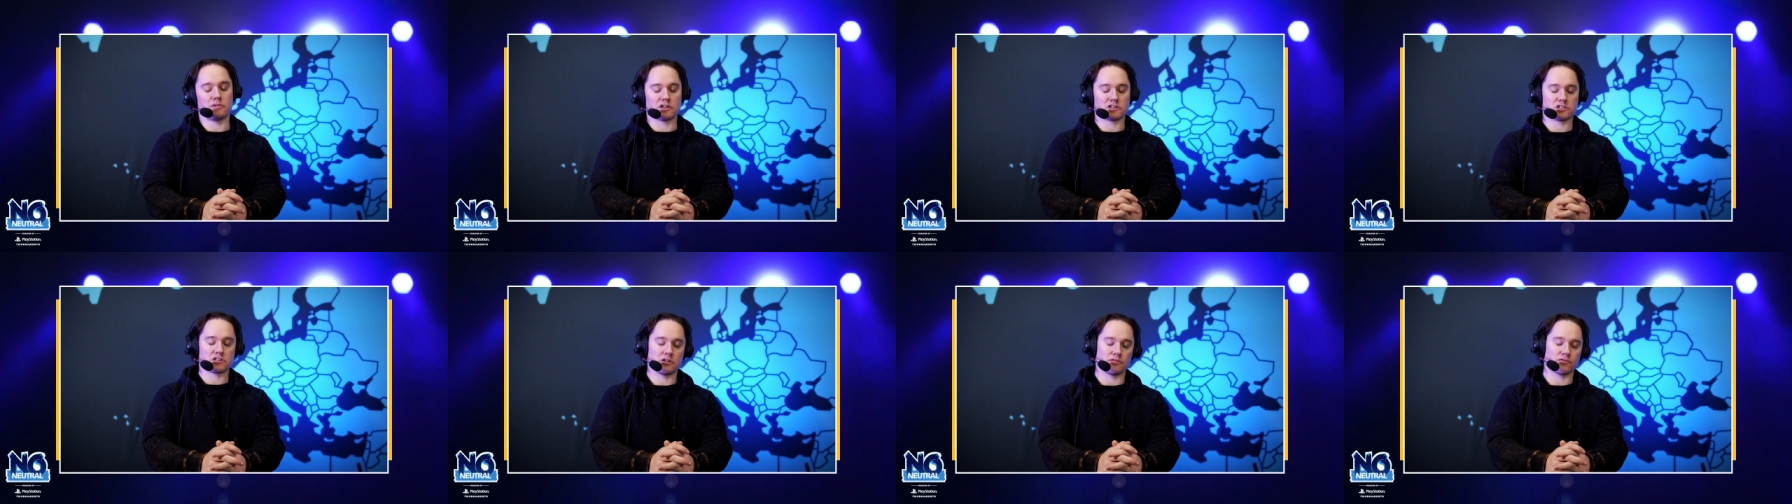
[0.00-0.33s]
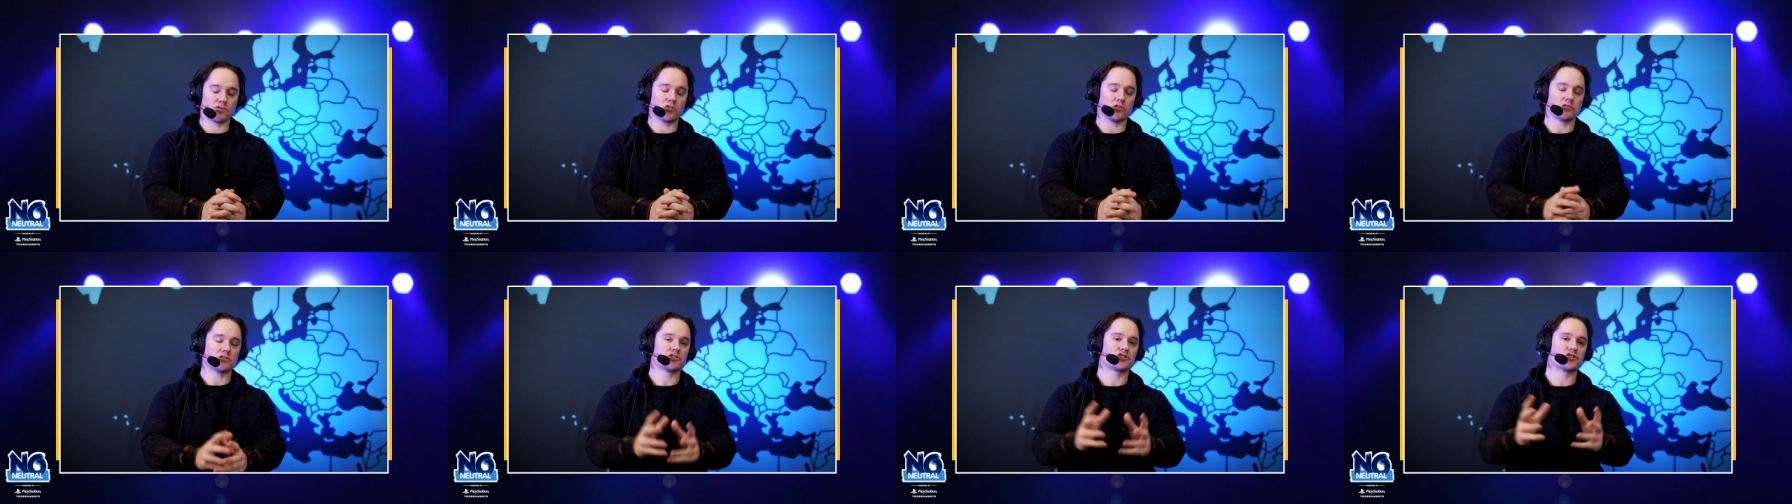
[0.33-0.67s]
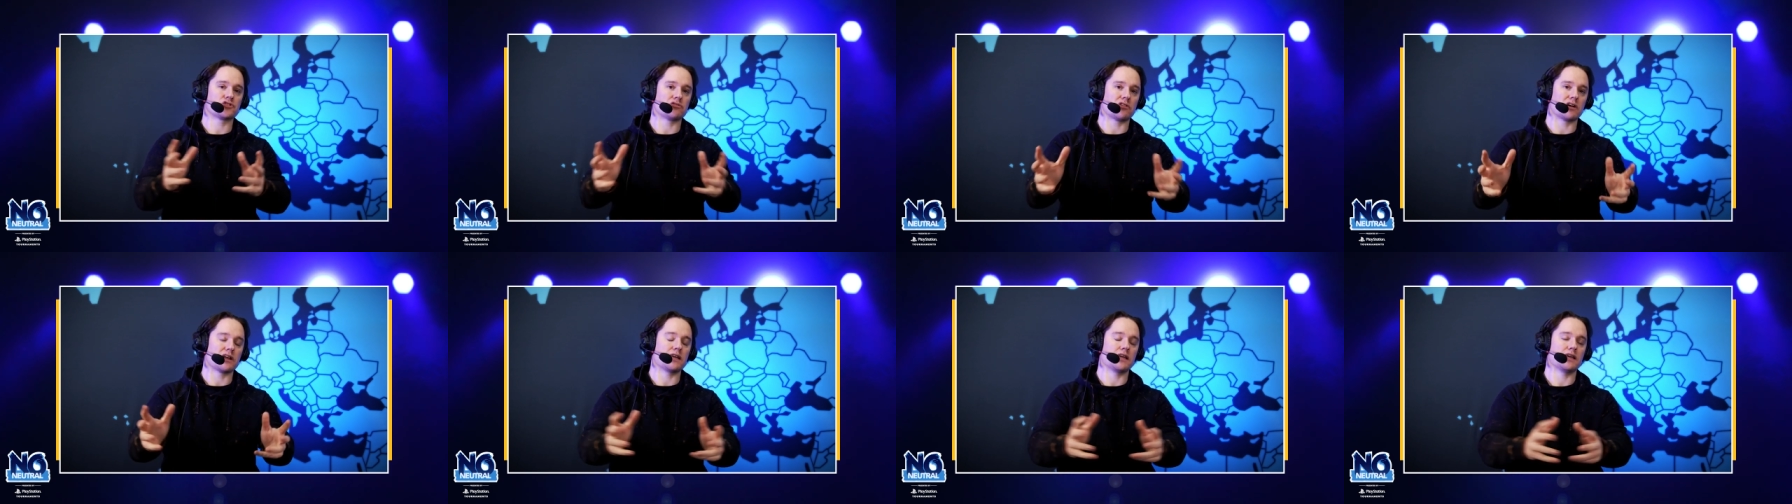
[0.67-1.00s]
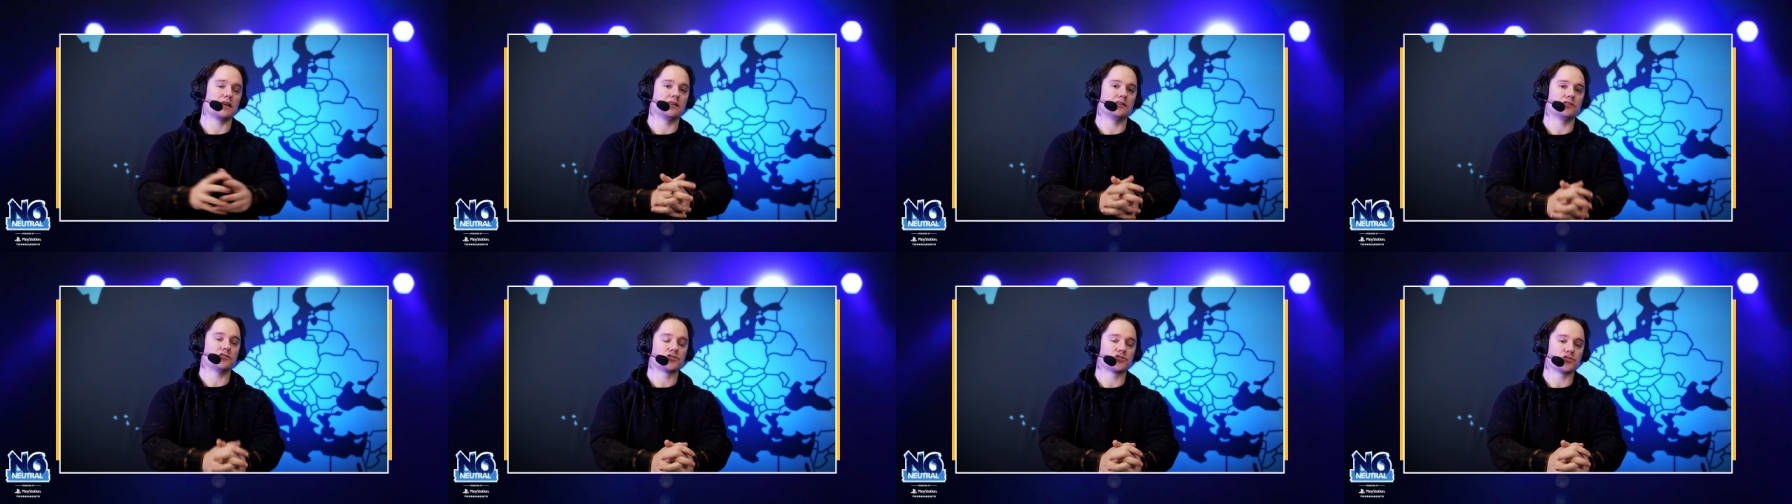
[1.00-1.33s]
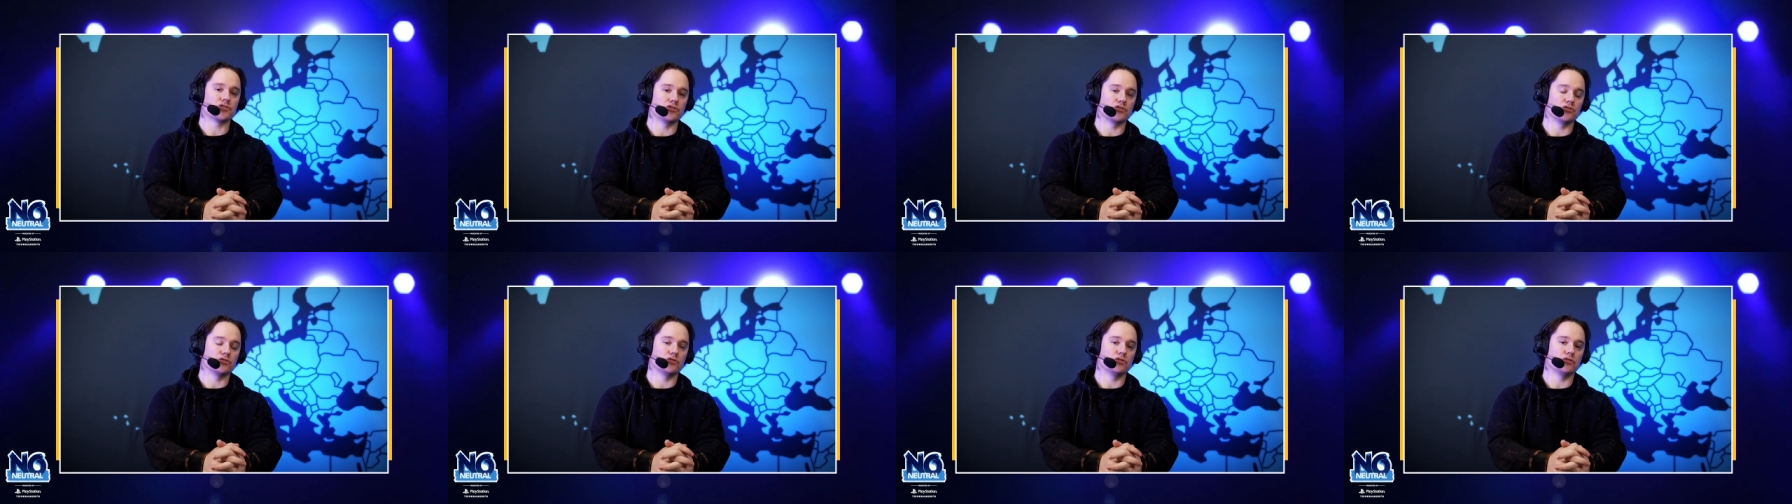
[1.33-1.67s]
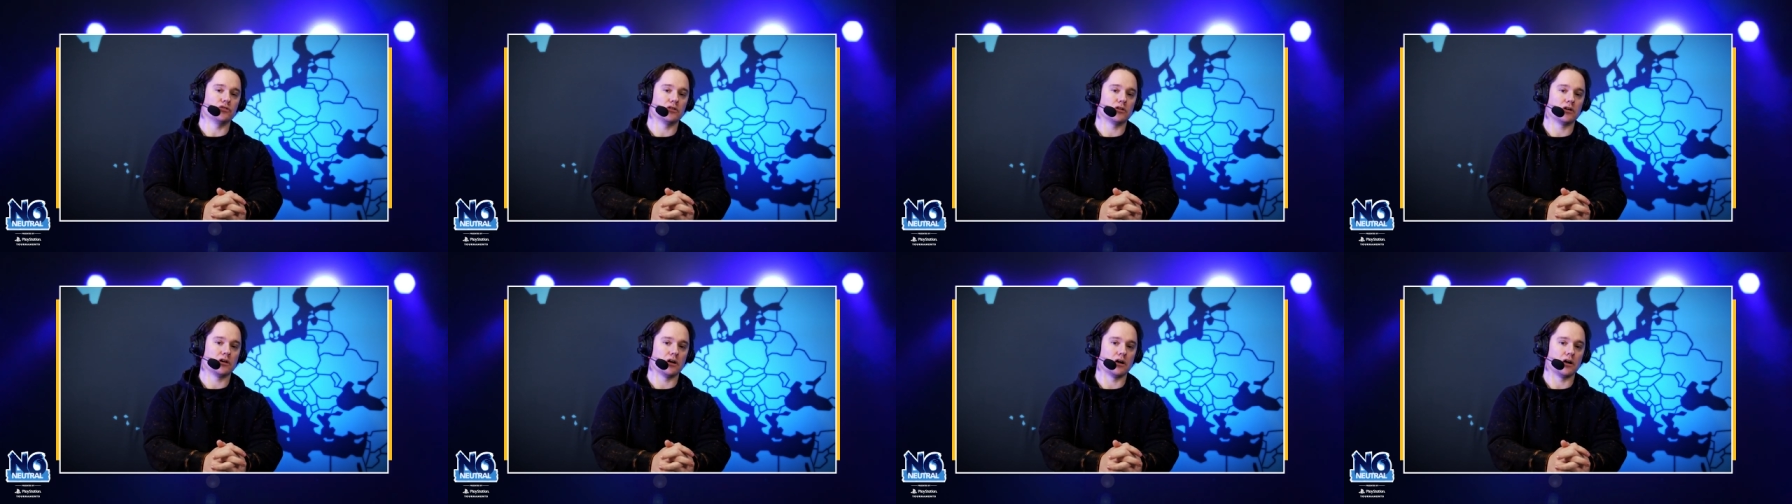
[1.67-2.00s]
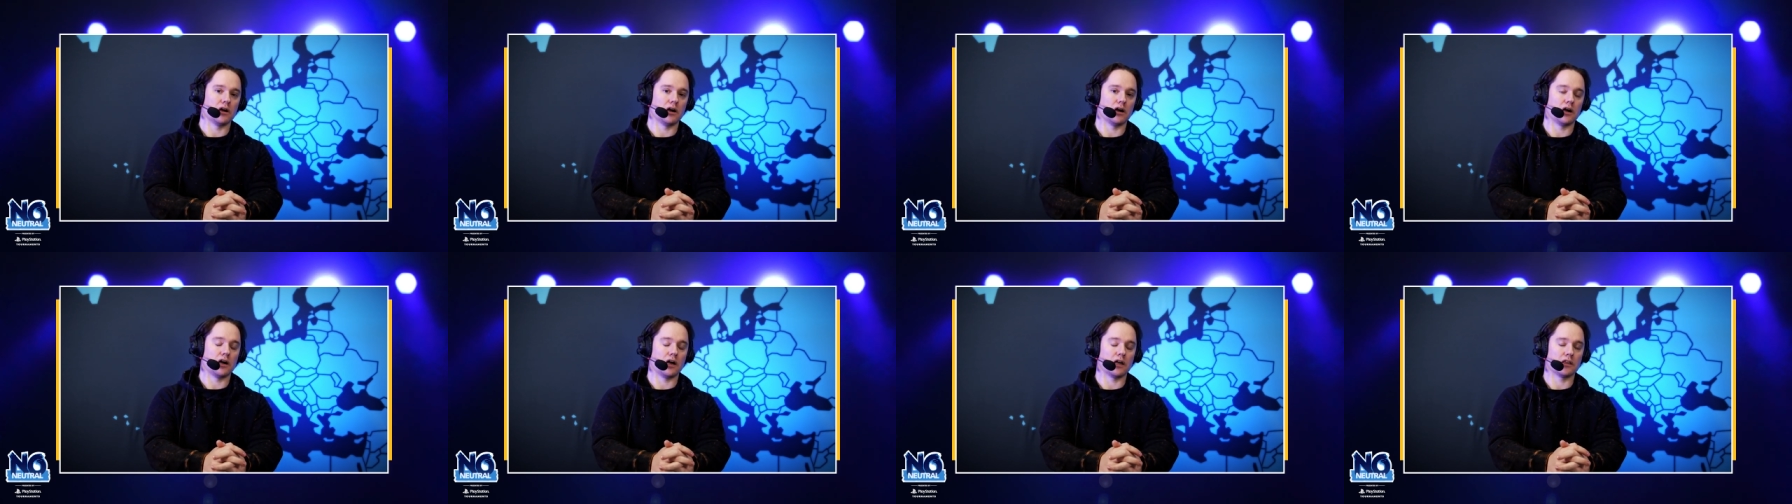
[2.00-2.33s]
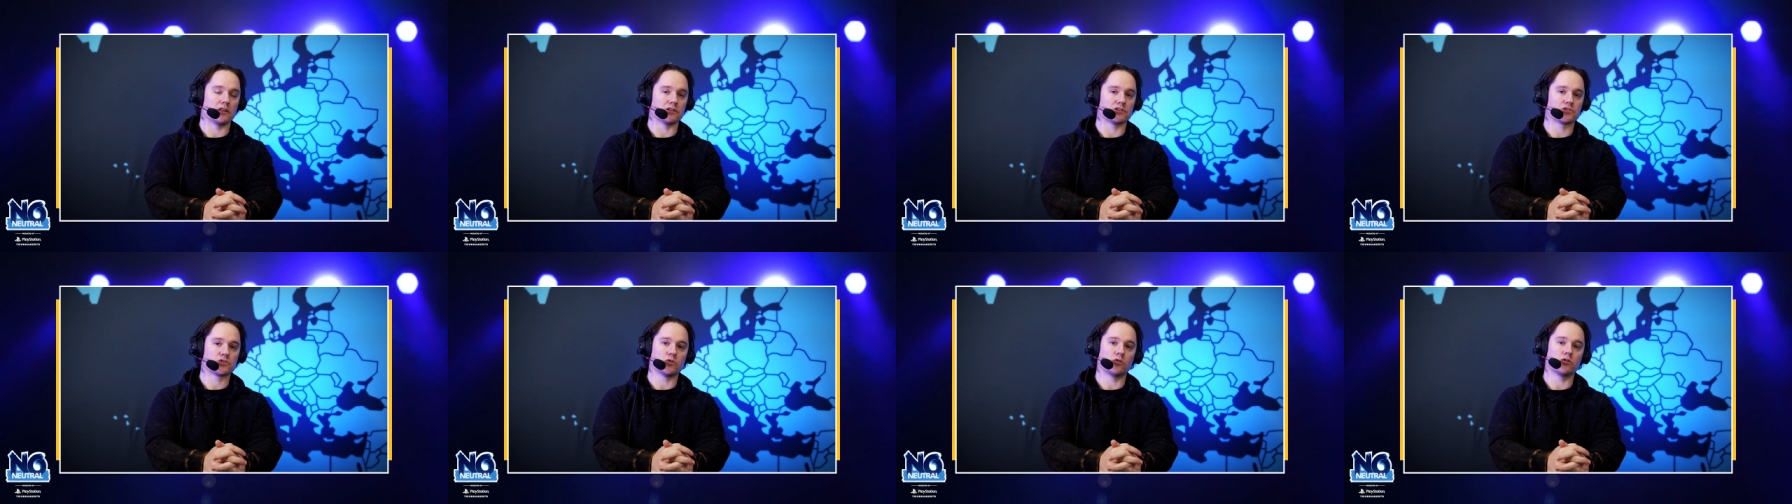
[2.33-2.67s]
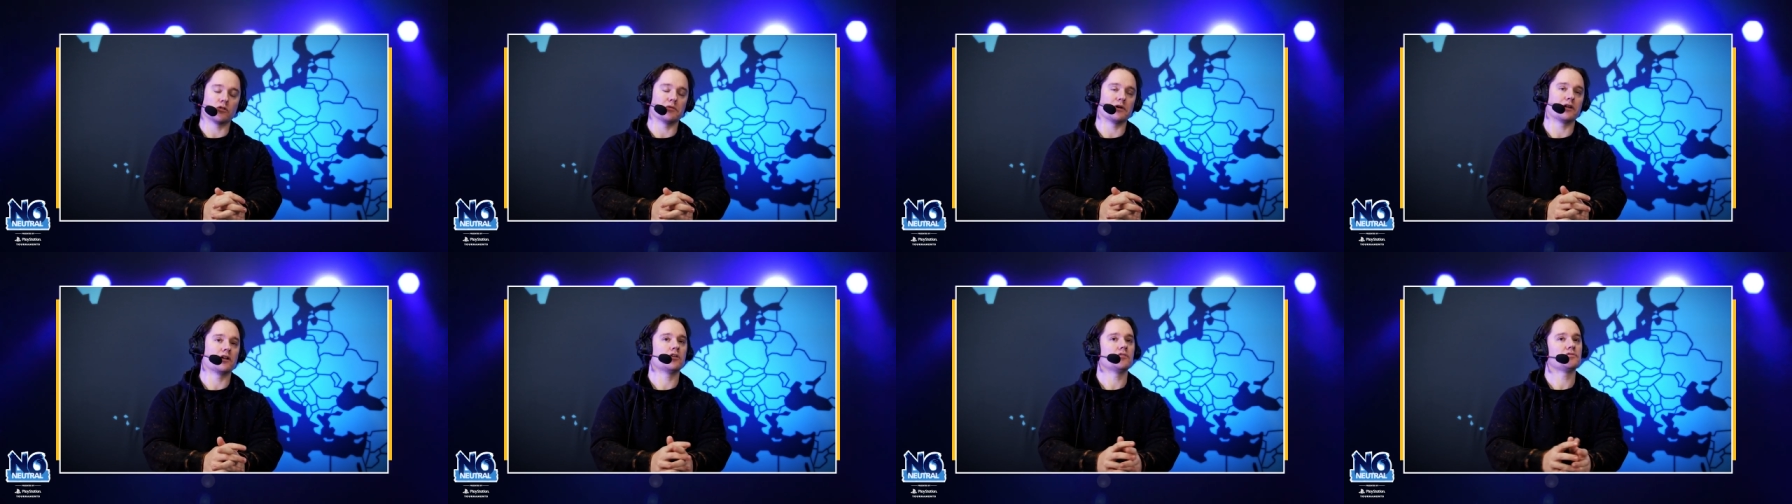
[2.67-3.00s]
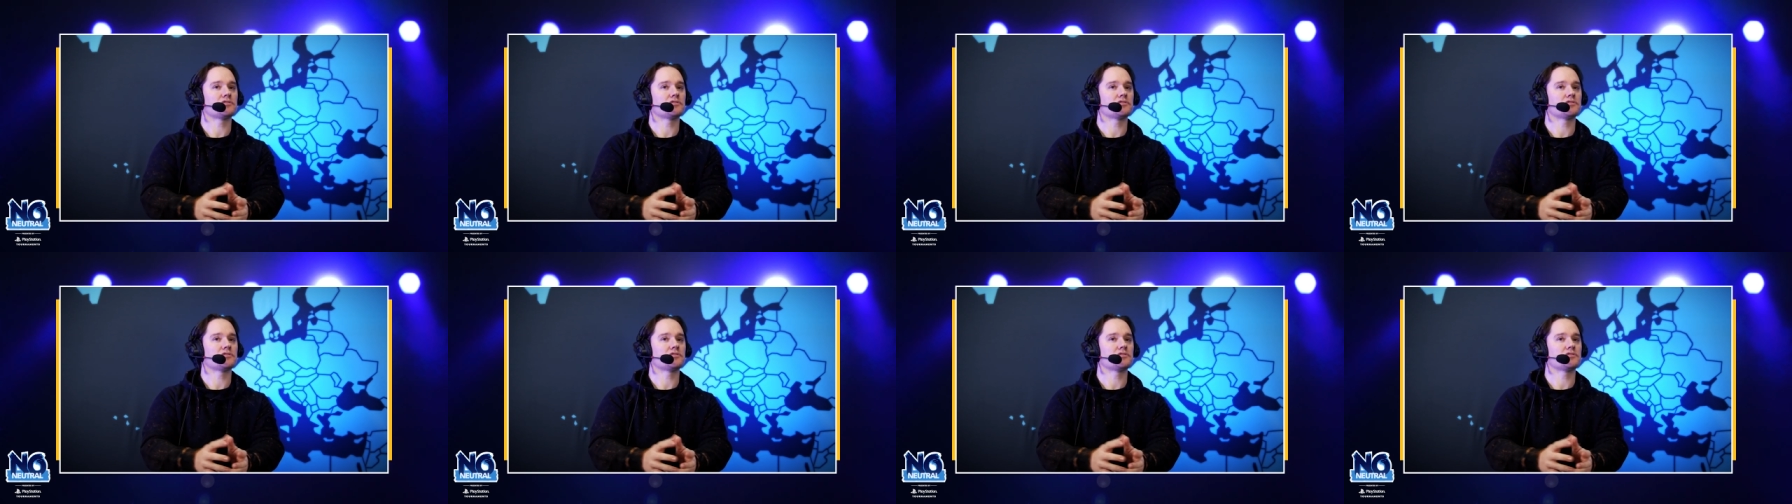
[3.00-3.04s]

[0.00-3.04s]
much, and I've gone straight into uh, the tournament.